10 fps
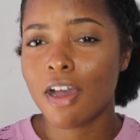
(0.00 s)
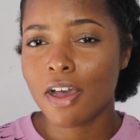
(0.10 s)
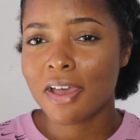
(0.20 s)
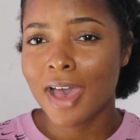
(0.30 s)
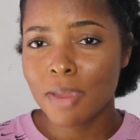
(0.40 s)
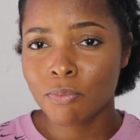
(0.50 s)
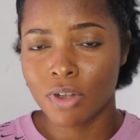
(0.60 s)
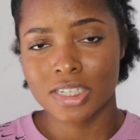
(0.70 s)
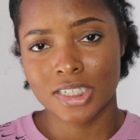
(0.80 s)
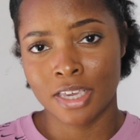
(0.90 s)
high
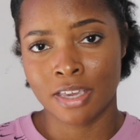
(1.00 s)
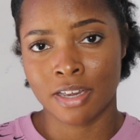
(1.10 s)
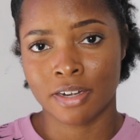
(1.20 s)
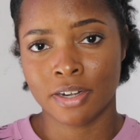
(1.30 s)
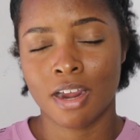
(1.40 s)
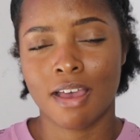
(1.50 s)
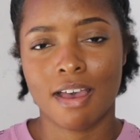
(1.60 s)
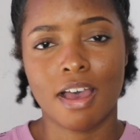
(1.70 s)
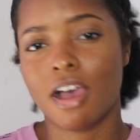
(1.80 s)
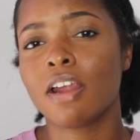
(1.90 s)
porosity hair,
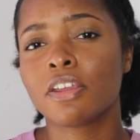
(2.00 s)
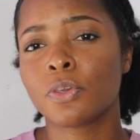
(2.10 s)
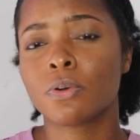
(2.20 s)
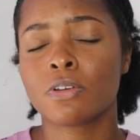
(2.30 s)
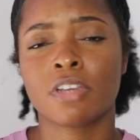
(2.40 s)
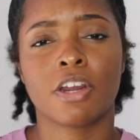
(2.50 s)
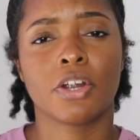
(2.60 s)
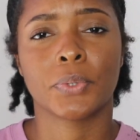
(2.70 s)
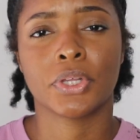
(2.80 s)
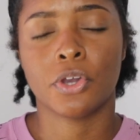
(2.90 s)
our cuticles are
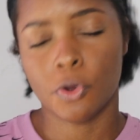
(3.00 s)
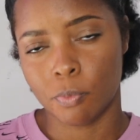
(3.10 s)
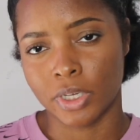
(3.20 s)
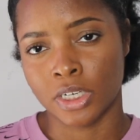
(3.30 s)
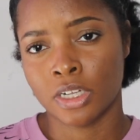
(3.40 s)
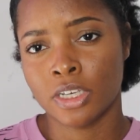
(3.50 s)
already open.